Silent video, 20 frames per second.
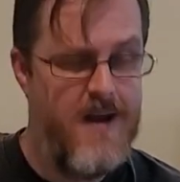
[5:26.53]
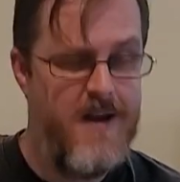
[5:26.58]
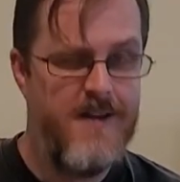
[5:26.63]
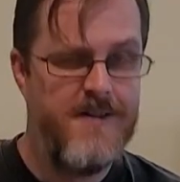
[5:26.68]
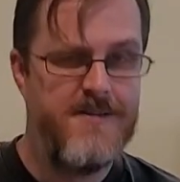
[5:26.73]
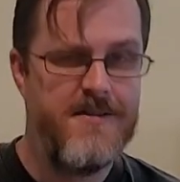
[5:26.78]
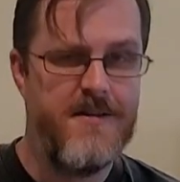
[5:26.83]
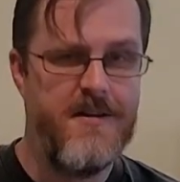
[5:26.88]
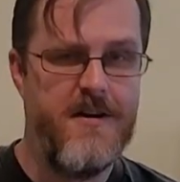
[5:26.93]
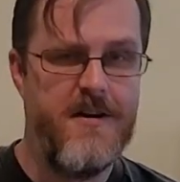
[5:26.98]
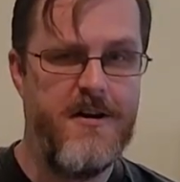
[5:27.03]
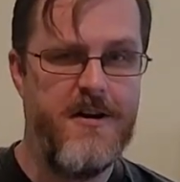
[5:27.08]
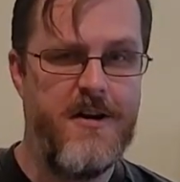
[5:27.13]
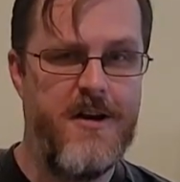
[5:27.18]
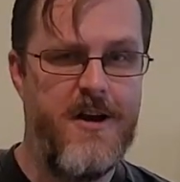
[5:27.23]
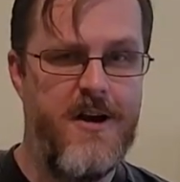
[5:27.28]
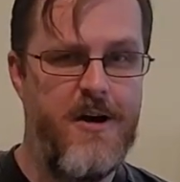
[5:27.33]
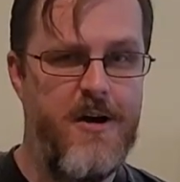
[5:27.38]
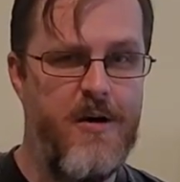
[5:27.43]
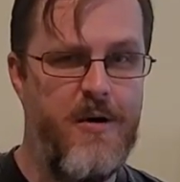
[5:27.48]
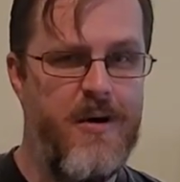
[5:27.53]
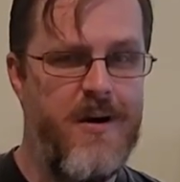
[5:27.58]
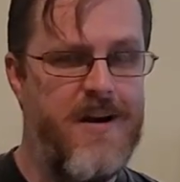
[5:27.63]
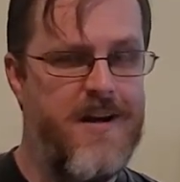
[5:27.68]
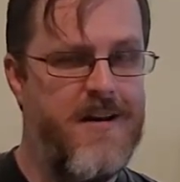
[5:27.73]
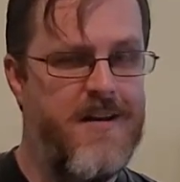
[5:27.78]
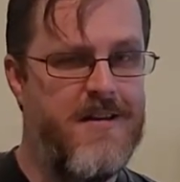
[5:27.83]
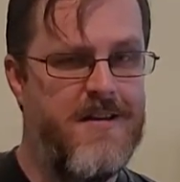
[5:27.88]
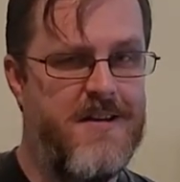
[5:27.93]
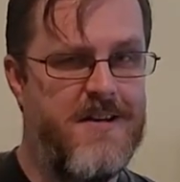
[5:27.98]
So there you go,
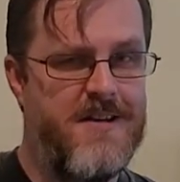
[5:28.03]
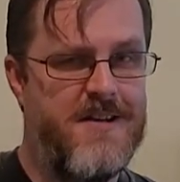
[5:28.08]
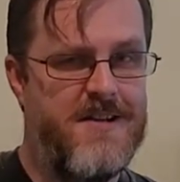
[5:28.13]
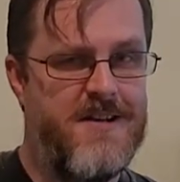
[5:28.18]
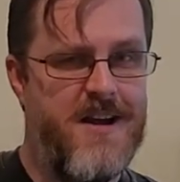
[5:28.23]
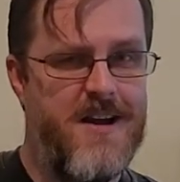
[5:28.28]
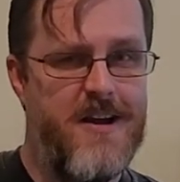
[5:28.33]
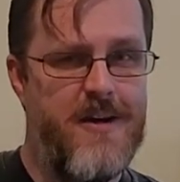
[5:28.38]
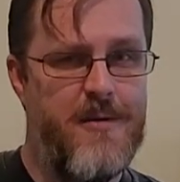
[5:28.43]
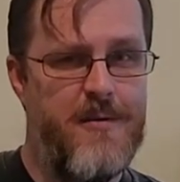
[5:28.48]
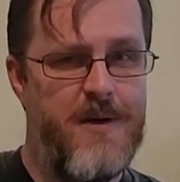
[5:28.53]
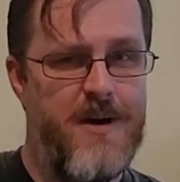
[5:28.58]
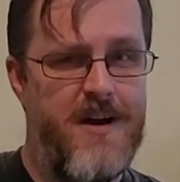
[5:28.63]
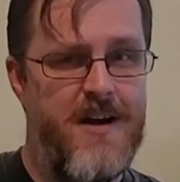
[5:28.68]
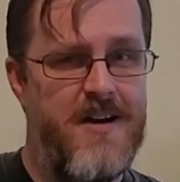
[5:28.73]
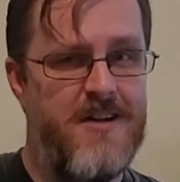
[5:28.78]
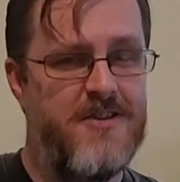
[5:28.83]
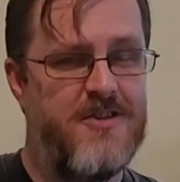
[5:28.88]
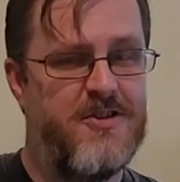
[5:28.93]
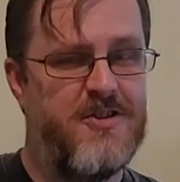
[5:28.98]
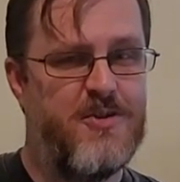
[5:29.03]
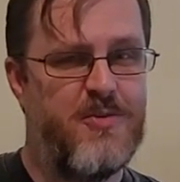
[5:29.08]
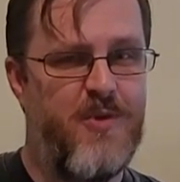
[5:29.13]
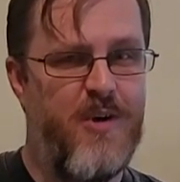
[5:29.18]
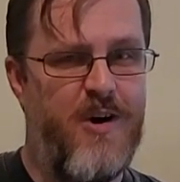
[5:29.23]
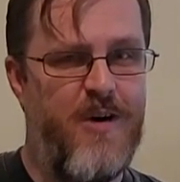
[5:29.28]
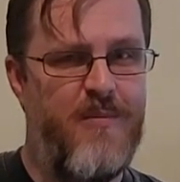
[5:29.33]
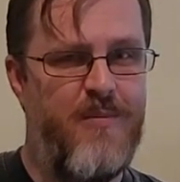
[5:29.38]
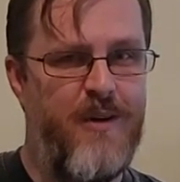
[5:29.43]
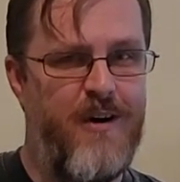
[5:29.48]
the Dagobah
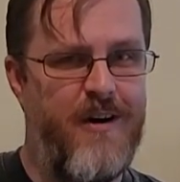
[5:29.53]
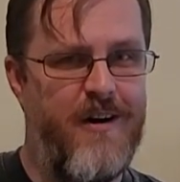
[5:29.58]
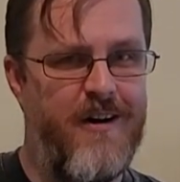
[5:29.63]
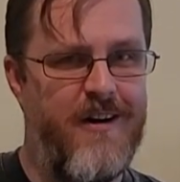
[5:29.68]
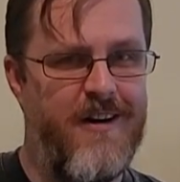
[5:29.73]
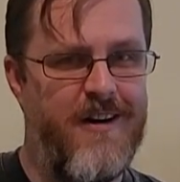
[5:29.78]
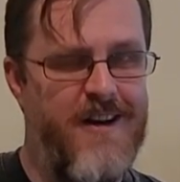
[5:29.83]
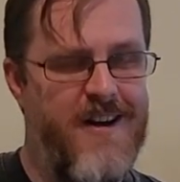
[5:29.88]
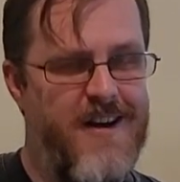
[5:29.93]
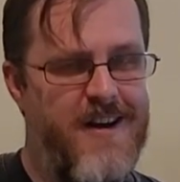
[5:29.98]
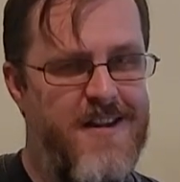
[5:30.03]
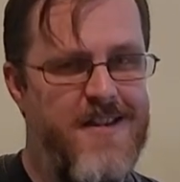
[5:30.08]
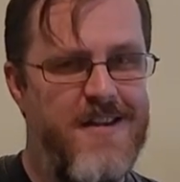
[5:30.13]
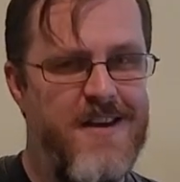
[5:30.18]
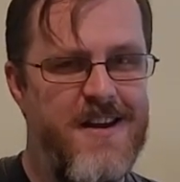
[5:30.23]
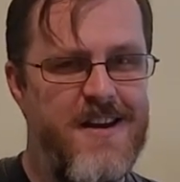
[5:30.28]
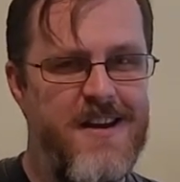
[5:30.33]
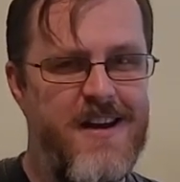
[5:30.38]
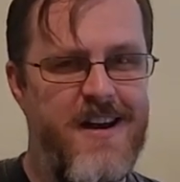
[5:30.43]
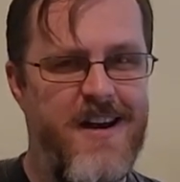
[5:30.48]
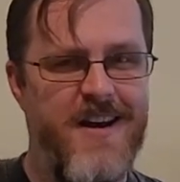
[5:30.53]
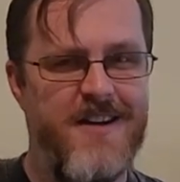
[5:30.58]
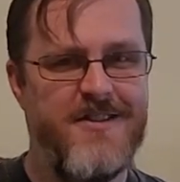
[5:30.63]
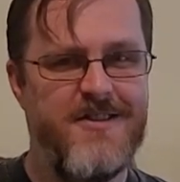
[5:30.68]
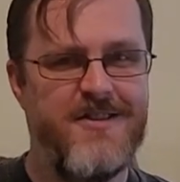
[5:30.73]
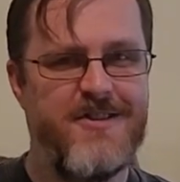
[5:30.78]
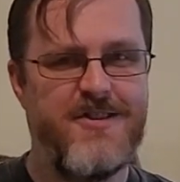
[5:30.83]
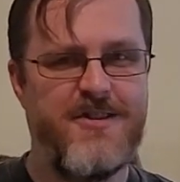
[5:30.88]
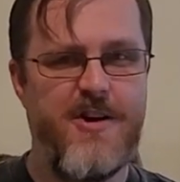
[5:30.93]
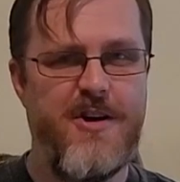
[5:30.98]
Swamp Water. Thank you guys
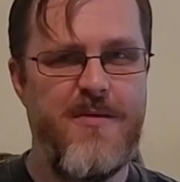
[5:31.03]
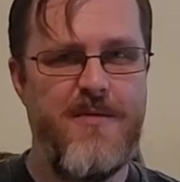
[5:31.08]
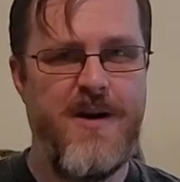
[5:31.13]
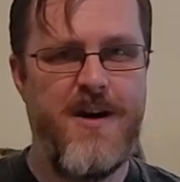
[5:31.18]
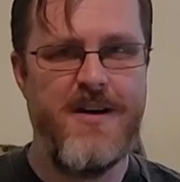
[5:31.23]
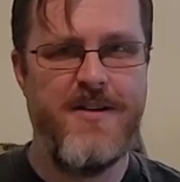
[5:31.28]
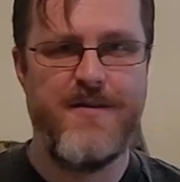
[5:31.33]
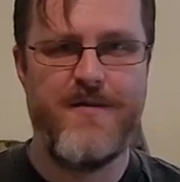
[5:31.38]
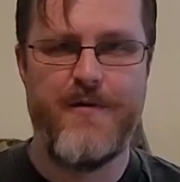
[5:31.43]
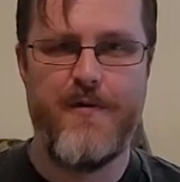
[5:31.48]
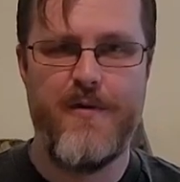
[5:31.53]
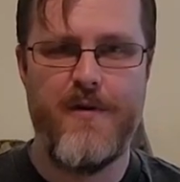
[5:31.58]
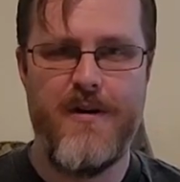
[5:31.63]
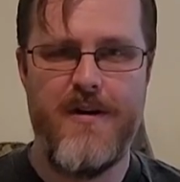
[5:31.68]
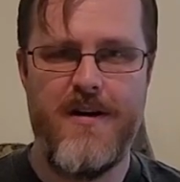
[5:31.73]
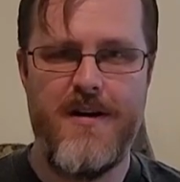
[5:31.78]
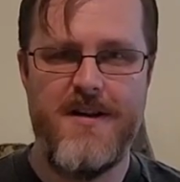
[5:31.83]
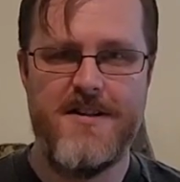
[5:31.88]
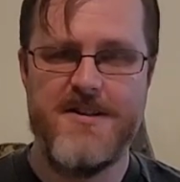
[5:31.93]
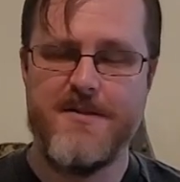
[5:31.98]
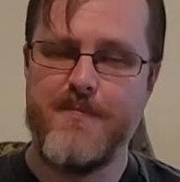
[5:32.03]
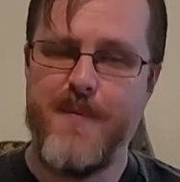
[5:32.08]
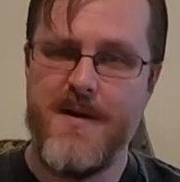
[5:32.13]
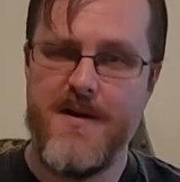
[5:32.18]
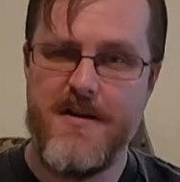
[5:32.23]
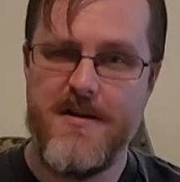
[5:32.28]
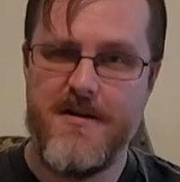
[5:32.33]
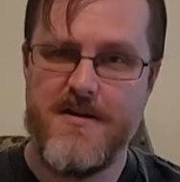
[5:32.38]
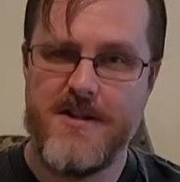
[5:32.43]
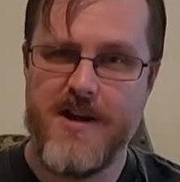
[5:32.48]
so much for
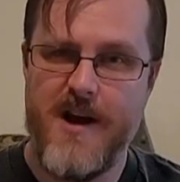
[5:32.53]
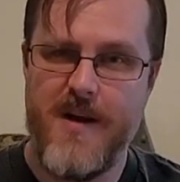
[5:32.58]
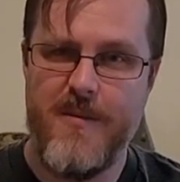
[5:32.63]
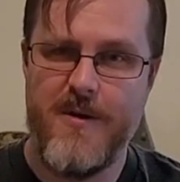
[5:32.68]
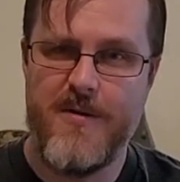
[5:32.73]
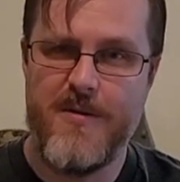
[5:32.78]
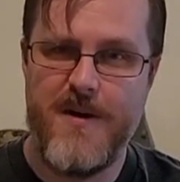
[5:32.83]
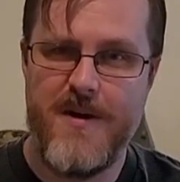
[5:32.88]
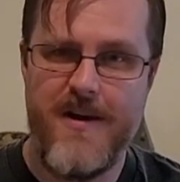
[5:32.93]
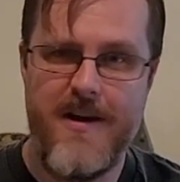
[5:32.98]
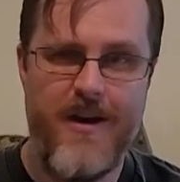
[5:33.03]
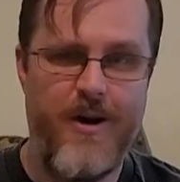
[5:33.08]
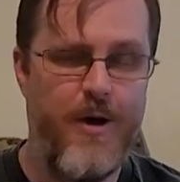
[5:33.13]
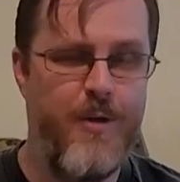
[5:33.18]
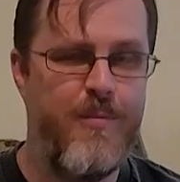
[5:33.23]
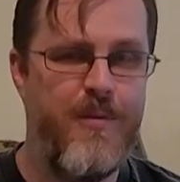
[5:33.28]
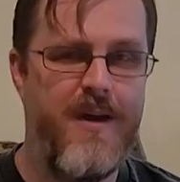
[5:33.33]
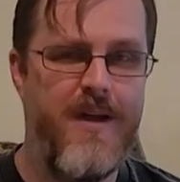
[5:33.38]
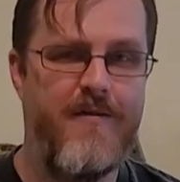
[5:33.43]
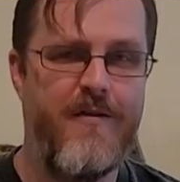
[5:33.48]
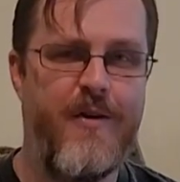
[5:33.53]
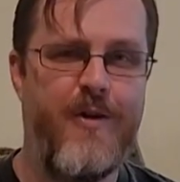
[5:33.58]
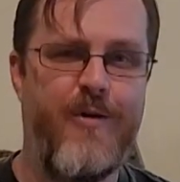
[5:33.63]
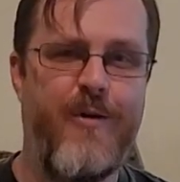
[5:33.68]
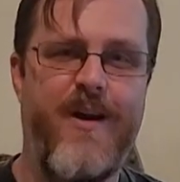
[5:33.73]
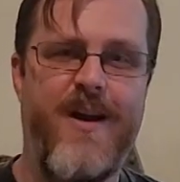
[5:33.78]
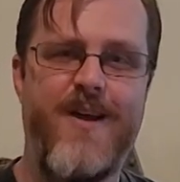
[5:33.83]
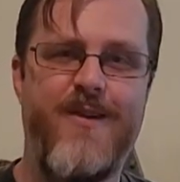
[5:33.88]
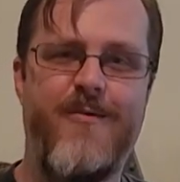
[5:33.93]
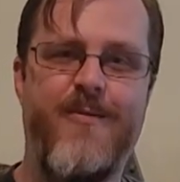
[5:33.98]
spending your time with me, and I hope you have a
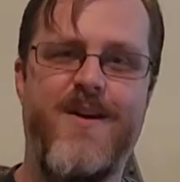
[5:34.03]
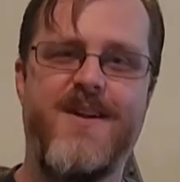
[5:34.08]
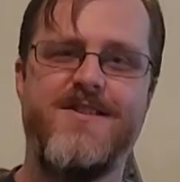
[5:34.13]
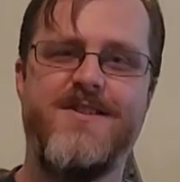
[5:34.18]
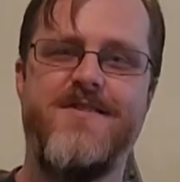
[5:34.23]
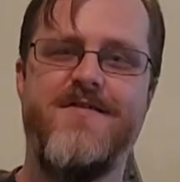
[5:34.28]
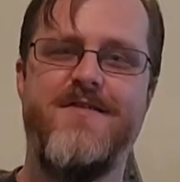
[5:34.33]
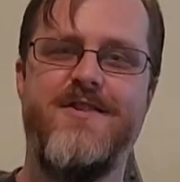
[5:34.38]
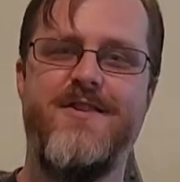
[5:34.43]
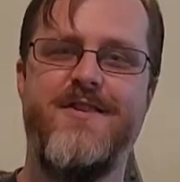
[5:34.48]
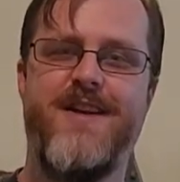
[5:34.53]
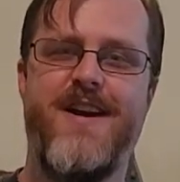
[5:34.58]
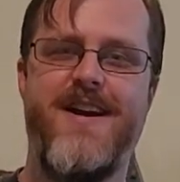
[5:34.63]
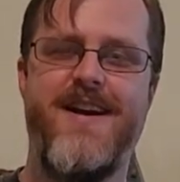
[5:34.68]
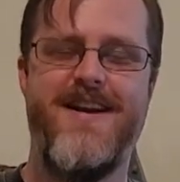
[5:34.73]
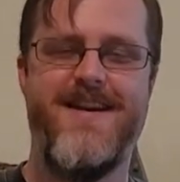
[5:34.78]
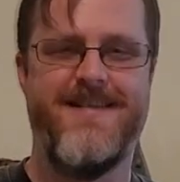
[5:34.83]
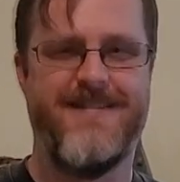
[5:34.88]
great rest of your day.